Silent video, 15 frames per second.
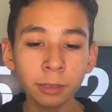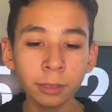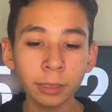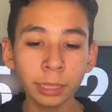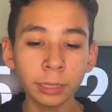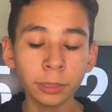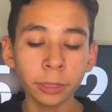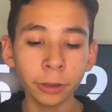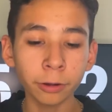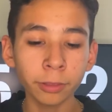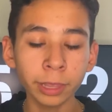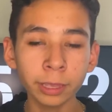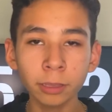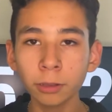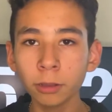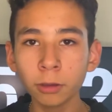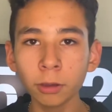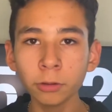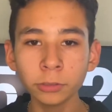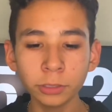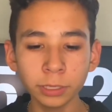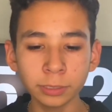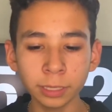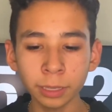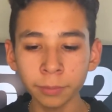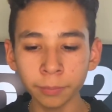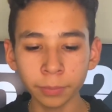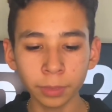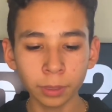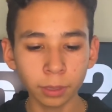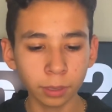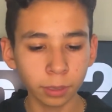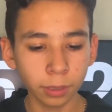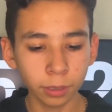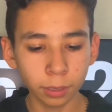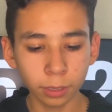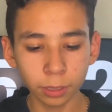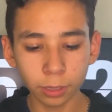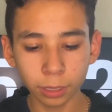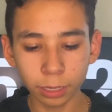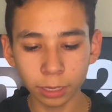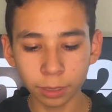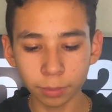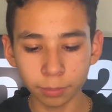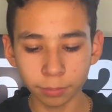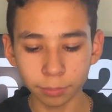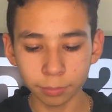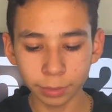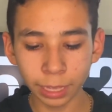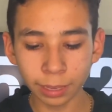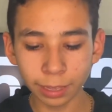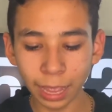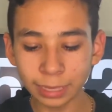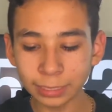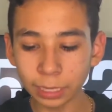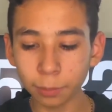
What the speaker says: in their like logos, you could say. Yeah, it has like a